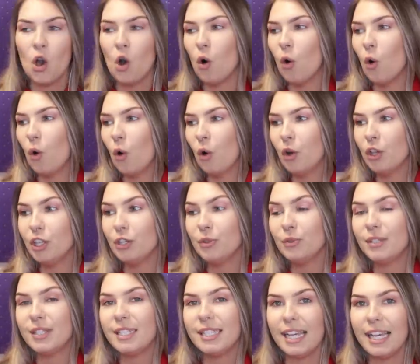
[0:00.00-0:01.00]
or you
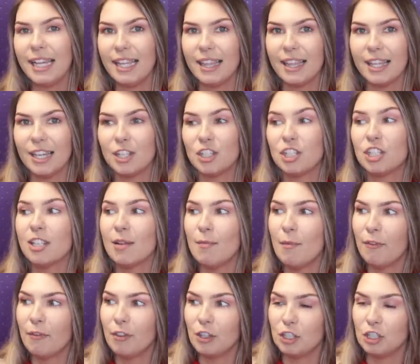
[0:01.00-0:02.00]
see that some
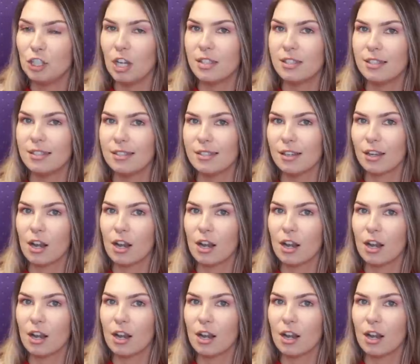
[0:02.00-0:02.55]
of the shutters